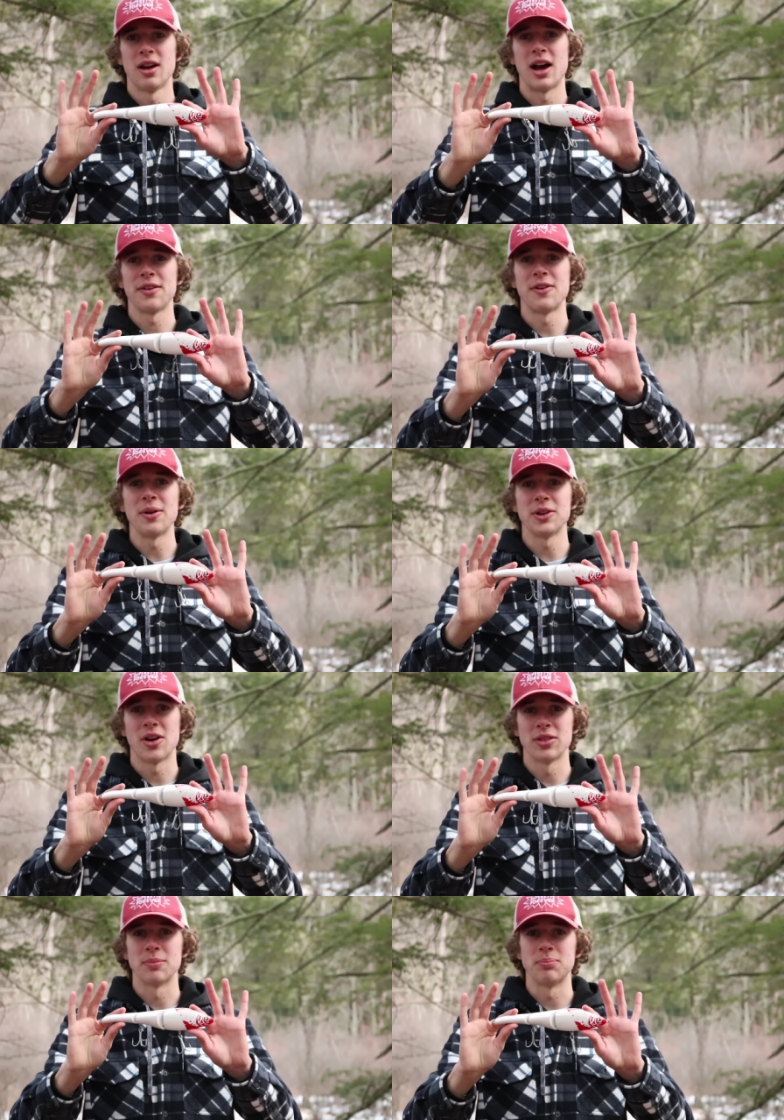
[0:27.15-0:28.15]
I found it
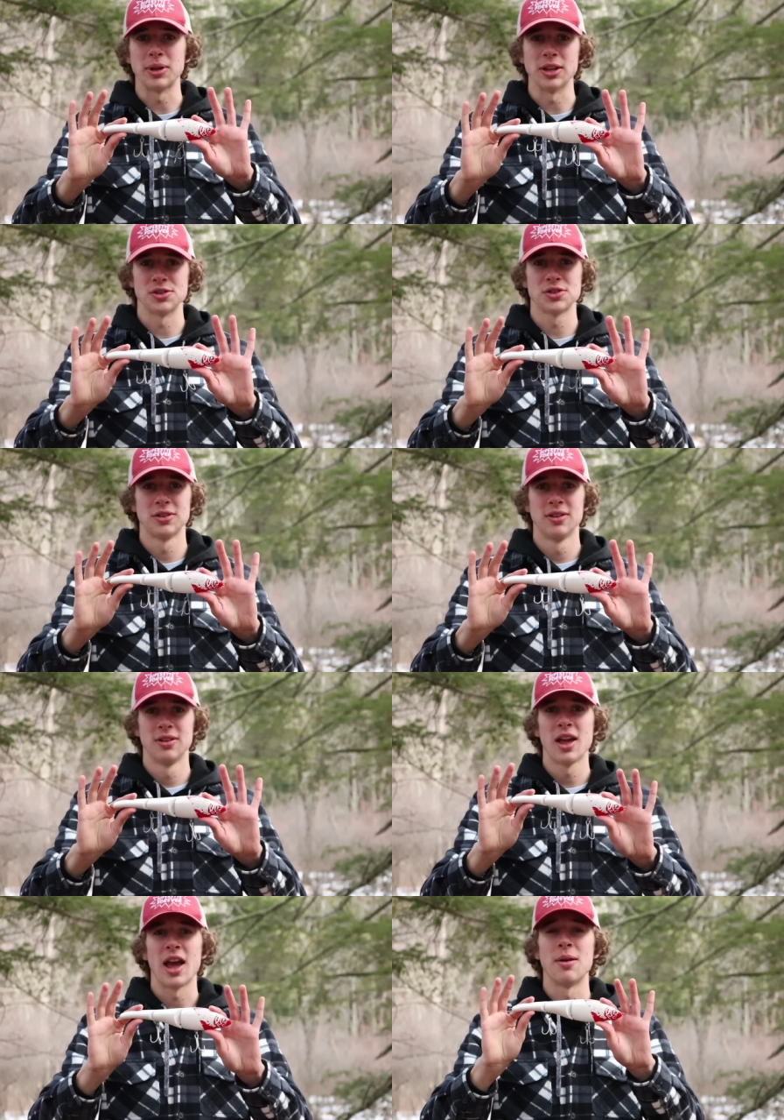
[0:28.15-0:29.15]
on the beach
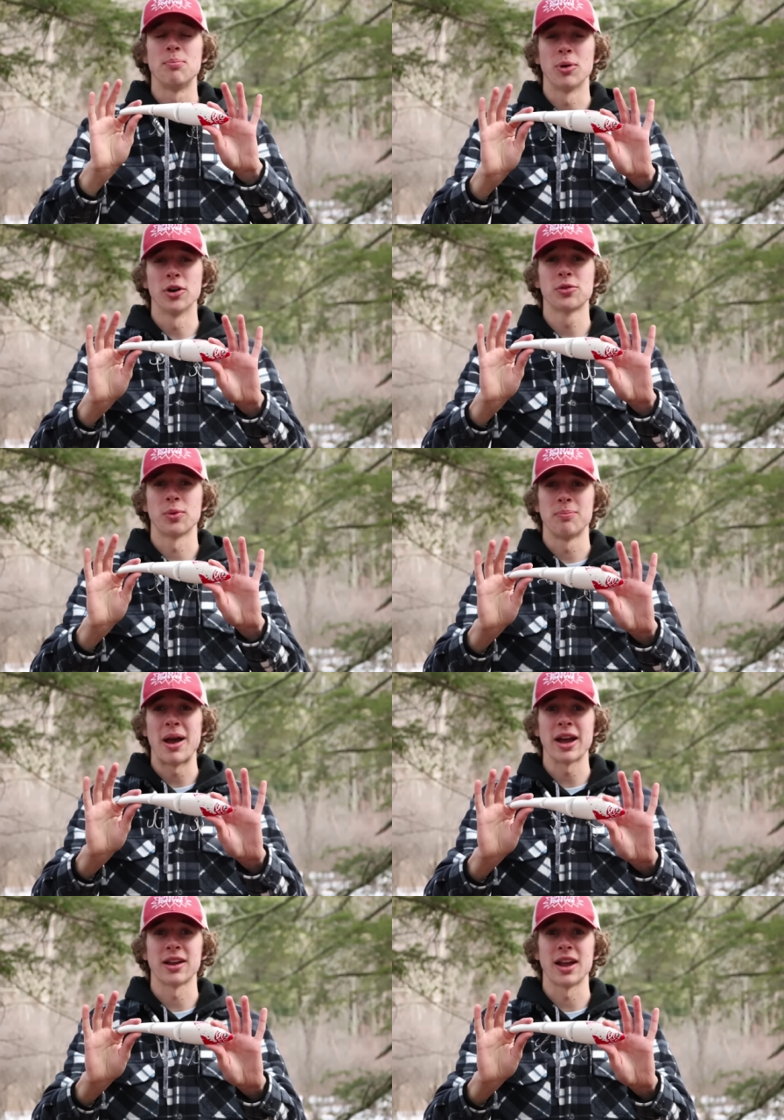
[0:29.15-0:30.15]
and birds were
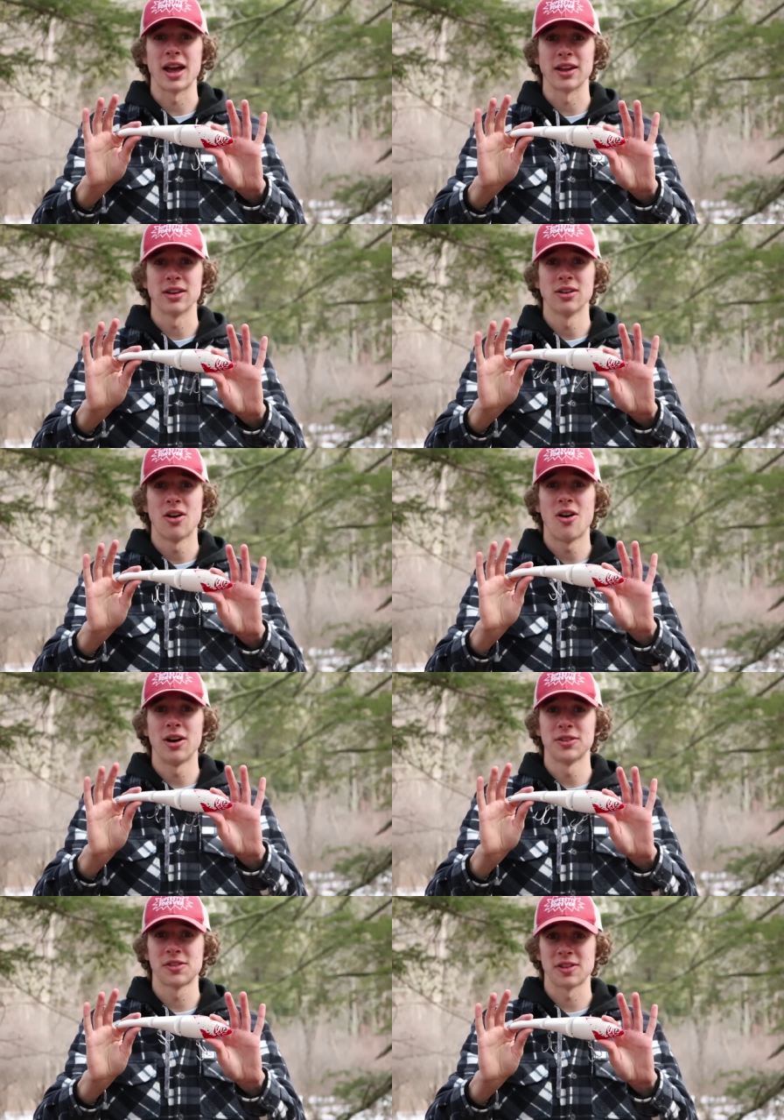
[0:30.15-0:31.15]
pecking at it
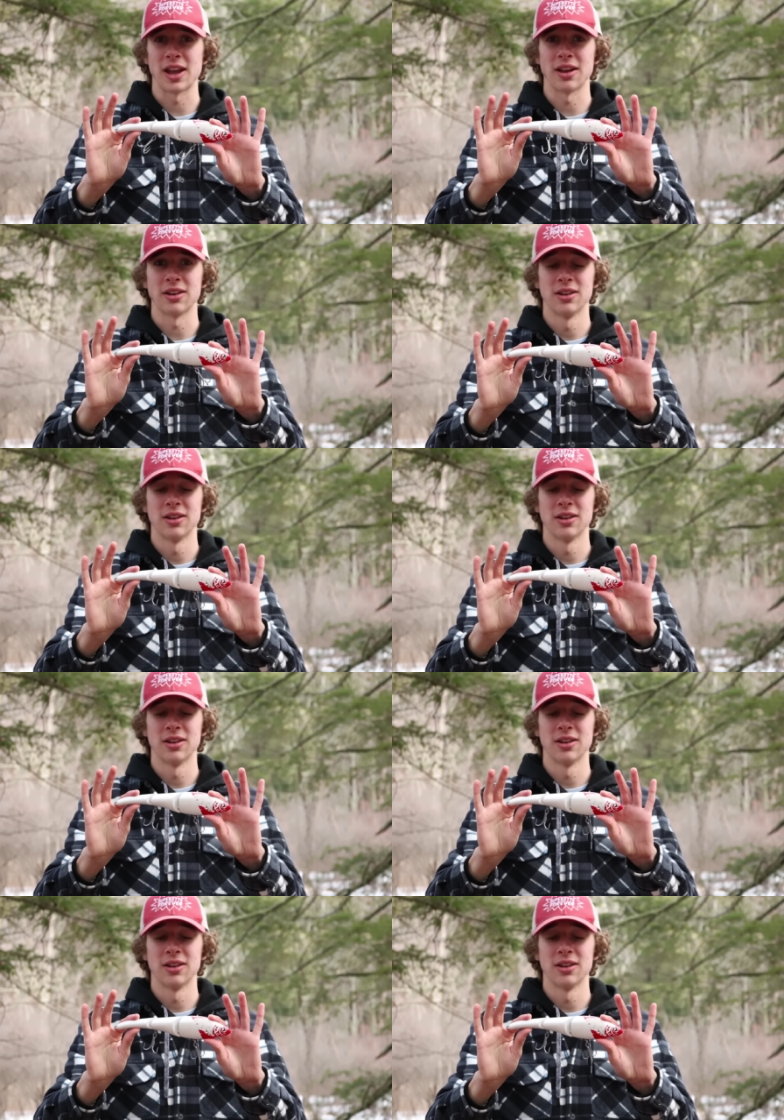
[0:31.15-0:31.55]
on the sand.